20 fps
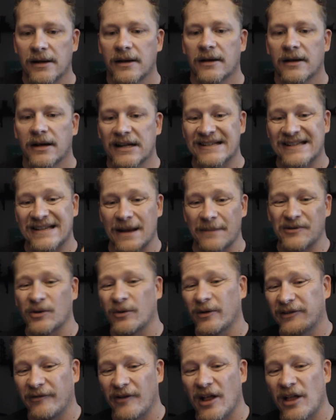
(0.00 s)
Conceptual
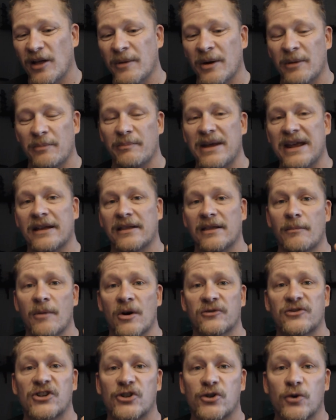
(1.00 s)
development being the
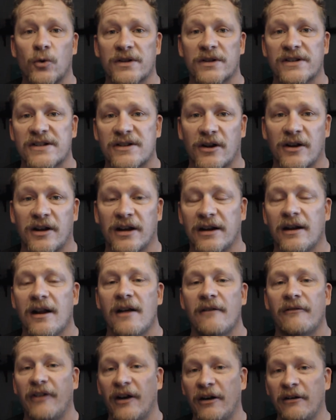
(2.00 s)
most short circuited,
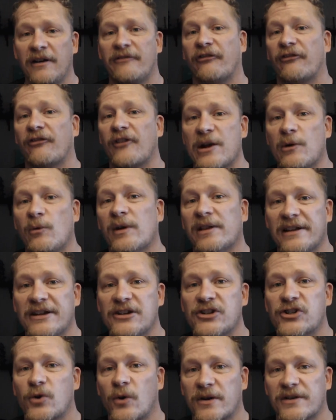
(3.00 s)
very frequently
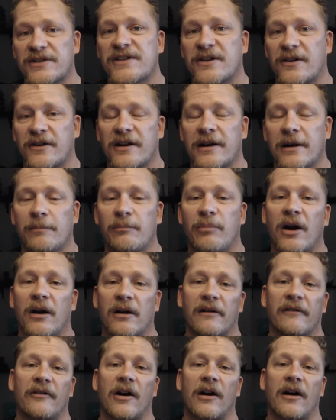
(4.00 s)
short circuited part
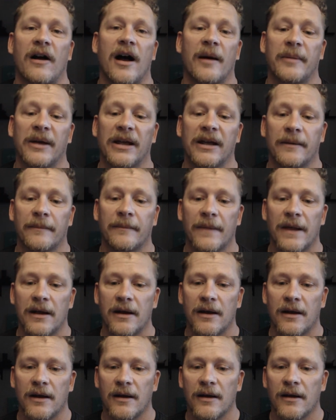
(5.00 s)
of our hobby.
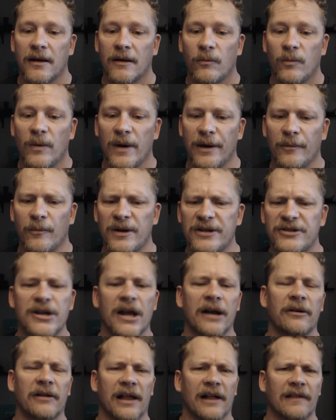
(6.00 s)
We, we
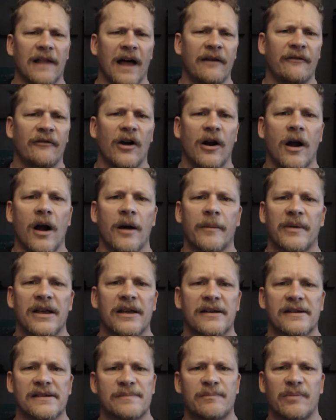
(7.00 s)
generally, a lot of our hobby
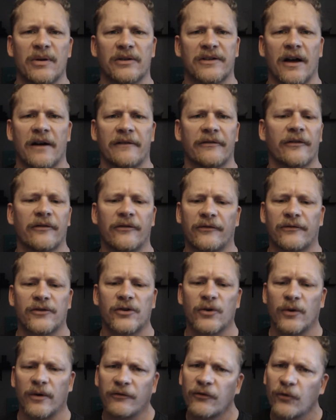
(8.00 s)
is built off of
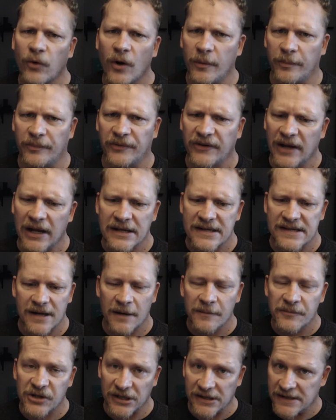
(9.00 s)
sort of tropes and
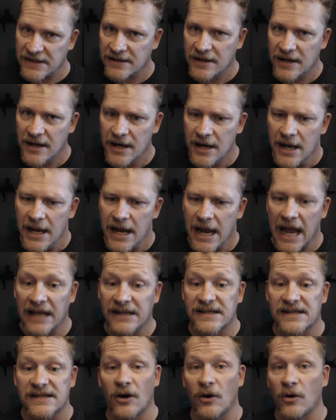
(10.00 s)
assumptions. And
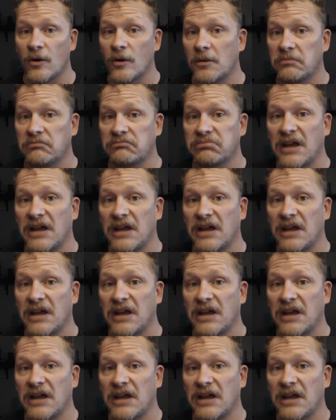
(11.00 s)
so